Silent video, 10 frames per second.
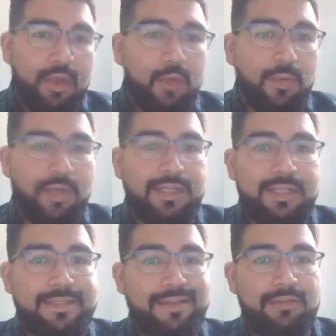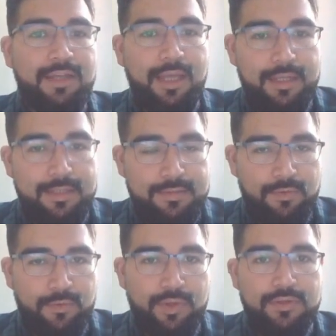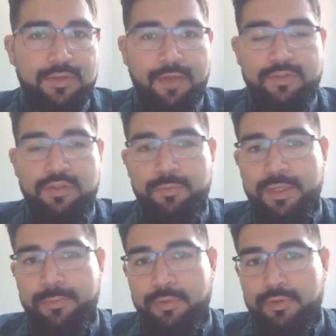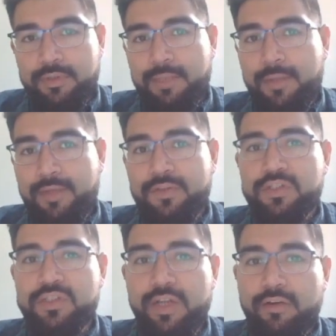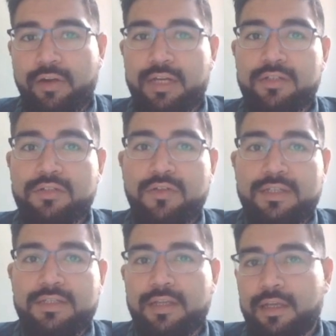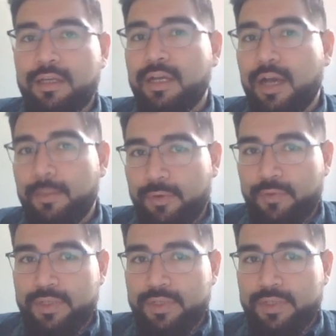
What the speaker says: Well, in this other case, we also have two people that maybe share an interest in common,